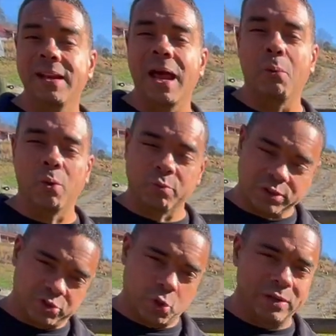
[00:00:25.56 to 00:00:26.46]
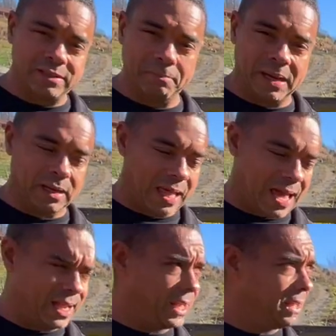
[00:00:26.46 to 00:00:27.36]
and I will rejoice and be
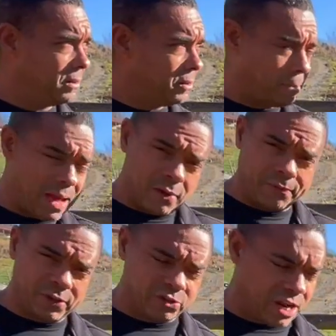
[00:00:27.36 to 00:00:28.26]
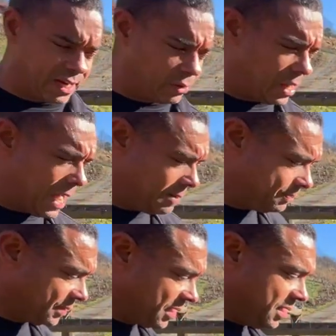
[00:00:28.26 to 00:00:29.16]
glad in it, no matter if it's shining or not.
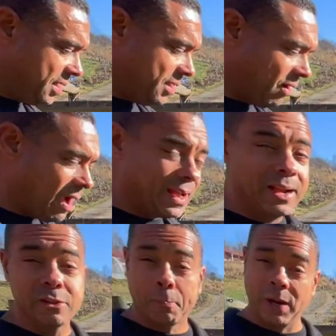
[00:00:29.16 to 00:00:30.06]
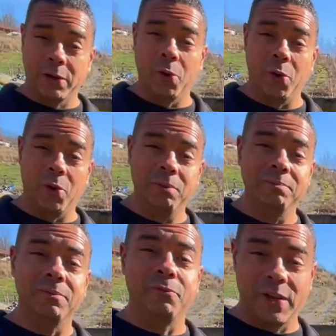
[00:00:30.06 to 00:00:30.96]
All right, here's a pretty cool
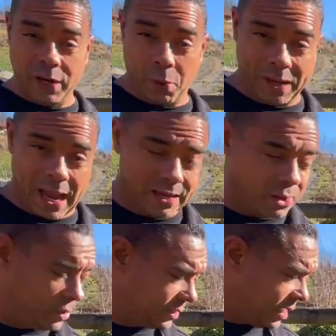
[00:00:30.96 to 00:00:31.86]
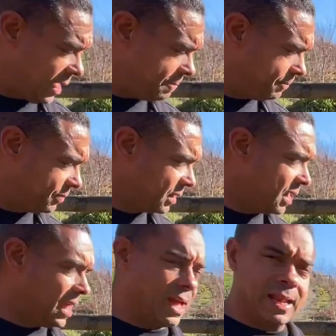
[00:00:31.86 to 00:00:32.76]
video we got going today.
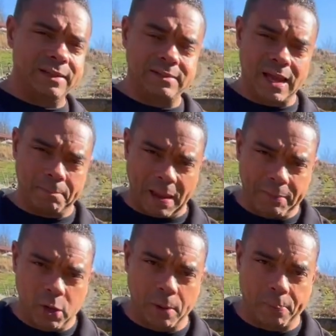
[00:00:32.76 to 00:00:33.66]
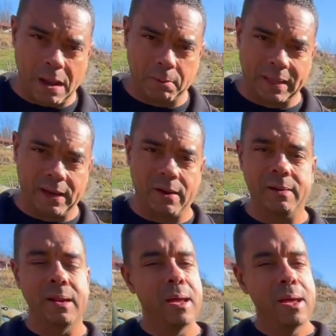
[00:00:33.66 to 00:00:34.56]
And as and maybe you could probably hear
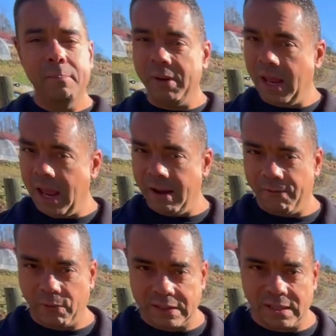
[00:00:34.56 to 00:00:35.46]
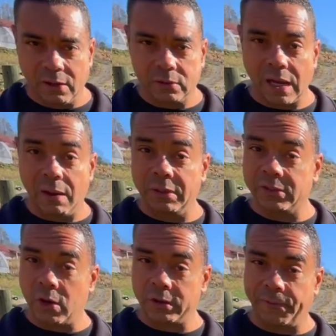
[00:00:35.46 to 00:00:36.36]
it, but every single time we
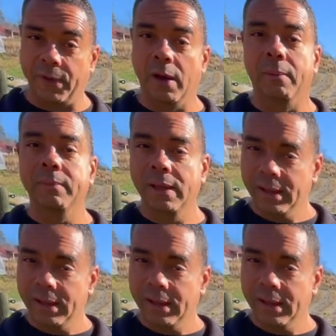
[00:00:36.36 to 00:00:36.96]
start to film,